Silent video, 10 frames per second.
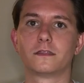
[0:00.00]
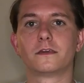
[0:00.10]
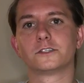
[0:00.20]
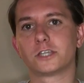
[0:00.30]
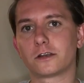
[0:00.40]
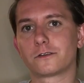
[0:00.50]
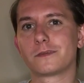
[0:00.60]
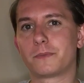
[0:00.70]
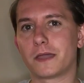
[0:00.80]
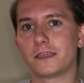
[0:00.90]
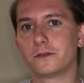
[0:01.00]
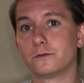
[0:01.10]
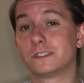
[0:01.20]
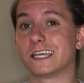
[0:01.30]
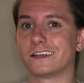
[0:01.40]
They'll generally pay
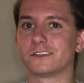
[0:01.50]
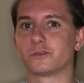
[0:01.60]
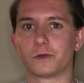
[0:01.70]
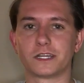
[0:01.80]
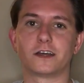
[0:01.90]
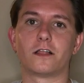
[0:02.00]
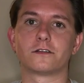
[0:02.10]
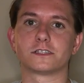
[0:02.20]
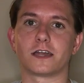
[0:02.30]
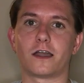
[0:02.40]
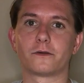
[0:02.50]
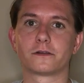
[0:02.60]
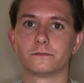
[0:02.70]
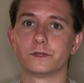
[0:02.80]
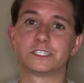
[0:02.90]
you $10 to $20 an
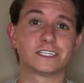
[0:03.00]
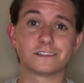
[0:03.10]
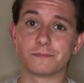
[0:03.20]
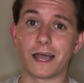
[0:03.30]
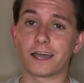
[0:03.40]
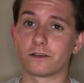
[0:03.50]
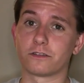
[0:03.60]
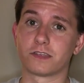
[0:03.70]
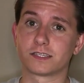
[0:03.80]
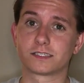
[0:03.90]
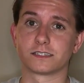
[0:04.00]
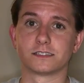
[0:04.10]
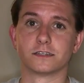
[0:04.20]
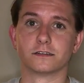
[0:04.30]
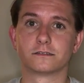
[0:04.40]
hour, which isn't bad all things
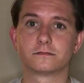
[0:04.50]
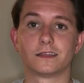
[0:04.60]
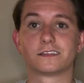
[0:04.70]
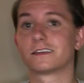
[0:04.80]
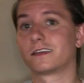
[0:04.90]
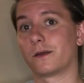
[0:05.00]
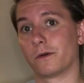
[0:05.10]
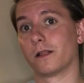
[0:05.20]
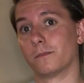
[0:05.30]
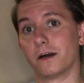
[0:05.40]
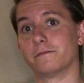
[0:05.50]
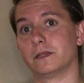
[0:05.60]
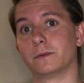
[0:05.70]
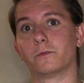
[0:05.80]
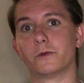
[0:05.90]
considered. This can get well above
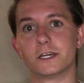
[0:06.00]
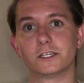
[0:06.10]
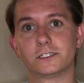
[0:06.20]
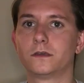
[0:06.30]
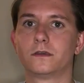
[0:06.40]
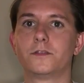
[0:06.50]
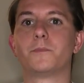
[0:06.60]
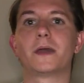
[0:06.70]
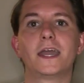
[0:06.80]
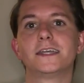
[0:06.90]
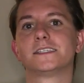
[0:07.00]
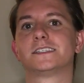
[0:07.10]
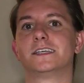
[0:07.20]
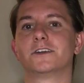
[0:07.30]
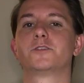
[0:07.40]
minimum wage. The pay is
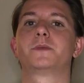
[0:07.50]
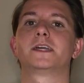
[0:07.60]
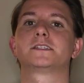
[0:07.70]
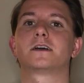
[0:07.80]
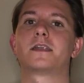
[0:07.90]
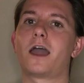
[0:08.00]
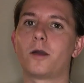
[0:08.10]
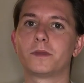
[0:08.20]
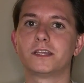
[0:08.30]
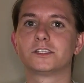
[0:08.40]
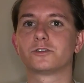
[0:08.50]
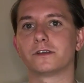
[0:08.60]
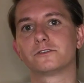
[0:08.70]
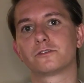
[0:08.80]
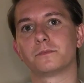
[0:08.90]
tiered based on how many
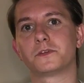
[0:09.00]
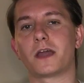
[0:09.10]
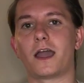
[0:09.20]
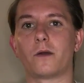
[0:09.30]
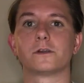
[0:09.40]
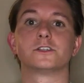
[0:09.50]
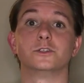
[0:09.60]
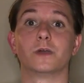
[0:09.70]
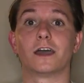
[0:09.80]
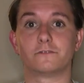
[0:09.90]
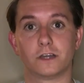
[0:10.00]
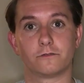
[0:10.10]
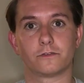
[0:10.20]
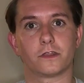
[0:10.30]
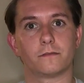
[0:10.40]
transcription hours you have done
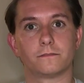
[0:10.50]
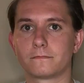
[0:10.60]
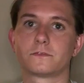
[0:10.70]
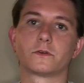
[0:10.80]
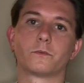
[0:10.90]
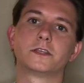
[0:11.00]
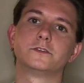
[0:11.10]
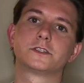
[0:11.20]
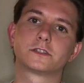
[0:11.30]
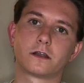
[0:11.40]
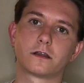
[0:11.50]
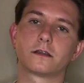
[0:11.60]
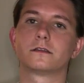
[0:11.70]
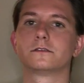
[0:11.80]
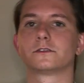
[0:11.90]
for them. So when you
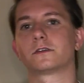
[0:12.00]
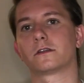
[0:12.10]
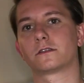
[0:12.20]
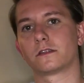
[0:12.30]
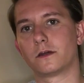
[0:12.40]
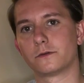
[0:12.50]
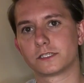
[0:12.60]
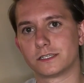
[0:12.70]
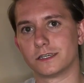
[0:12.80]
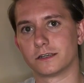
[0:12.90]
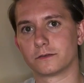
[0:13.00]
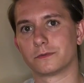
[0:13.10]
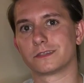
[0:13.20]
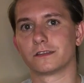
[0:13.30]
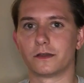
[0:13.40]
start, you'll start at the lowest tier
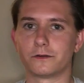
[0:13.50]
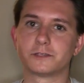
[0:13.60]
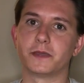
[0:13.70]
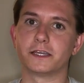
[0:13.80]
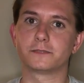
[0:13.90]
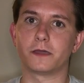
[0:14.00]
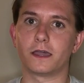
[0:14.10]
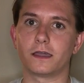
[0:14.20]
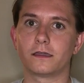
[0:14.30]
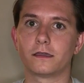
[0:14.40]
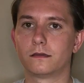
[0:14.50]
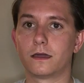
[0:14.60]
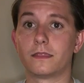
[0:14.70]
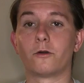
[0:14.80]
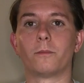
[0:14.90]
with the lowest base pay,
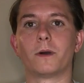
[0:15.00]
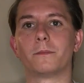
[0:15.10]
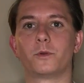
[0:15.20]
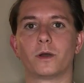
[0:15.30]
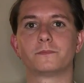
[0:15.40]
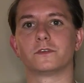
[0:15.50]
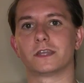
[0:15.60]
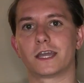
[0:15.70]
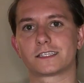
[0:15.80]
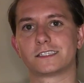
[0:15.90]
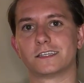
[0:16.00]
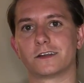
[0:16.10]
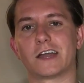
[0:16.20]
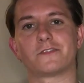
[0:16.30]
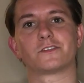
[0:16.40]
and they will bump you up to the next tier
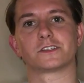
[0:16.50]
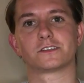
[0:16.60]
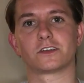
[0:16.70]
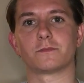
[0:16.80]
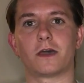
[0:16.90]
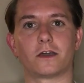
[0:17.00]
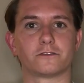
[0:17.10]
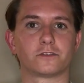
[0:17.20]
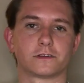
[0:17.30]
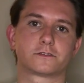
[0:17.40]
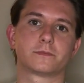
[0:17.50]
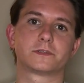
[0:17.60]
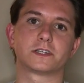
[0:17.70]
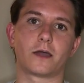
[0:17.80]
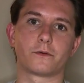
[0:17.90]
after a certain amount of
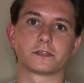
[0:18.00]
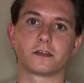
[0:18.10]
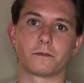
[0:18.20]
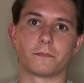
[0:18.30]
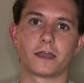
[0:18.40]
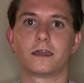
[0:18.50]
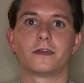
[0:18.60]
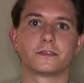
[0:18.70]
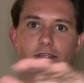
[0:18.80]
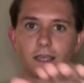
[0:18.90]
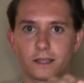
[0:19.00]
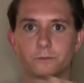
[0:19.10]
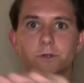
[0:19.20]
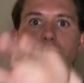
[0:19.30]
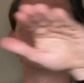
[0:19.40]
transcription hours are met, and the cycle
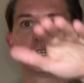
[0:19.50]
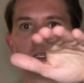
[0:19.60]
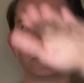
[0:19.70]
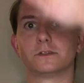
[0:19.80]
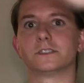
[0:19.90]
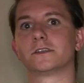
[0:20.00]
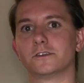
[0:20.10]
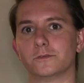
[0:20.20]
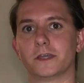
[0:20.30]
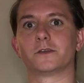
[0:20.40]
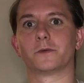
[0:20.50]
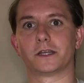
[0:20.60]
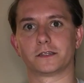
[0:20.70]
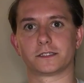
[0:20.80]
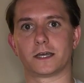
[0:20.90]
will continue until you make your way
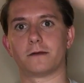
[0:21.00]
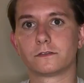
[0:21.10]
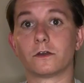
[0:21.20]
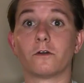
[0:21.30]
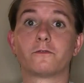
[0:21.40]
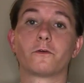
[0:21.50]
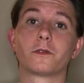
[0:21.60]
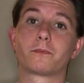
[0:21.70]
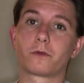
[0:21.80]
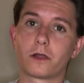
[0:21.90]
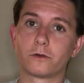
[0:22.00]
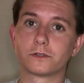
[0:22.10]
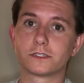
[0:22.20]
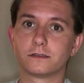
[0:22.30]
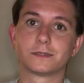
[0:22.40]
to the top. So for the
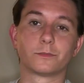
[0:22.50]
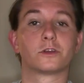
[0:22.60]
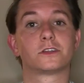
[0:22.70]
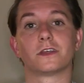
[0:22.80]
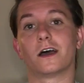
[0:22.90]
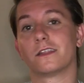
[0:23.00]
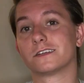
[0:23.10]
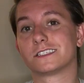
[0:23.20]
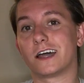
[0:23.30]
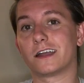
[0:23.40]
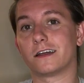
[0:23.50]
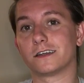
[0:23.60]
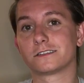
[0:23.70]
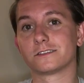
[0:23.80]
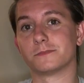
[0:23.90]
pros, similar to the other side
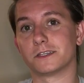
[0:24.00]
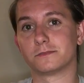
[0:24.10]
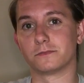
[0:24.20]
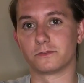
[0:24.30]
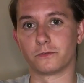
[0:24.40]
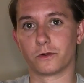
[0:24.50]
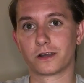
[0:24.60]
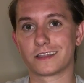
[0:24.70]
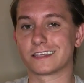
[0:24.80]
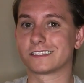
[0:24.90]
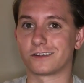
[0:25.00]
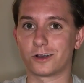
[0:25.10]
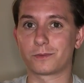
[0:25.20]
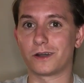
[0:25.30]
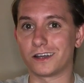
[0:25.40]
hustles mentioned before, the
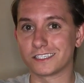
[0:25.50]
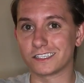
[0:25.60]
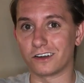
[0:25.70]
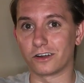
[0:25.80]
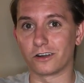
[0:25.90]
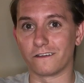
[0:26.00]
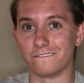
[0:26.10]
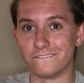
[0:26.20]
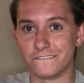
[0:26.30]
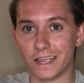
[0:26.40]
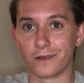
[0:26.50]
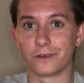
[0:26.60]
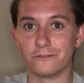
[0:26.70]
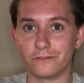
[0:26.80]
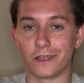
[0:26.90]
startup costs are
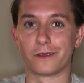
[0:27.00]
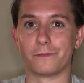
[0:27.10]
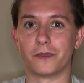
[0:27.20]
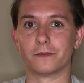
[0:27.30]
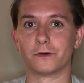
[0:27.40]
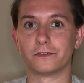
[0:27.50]
very, very minimal.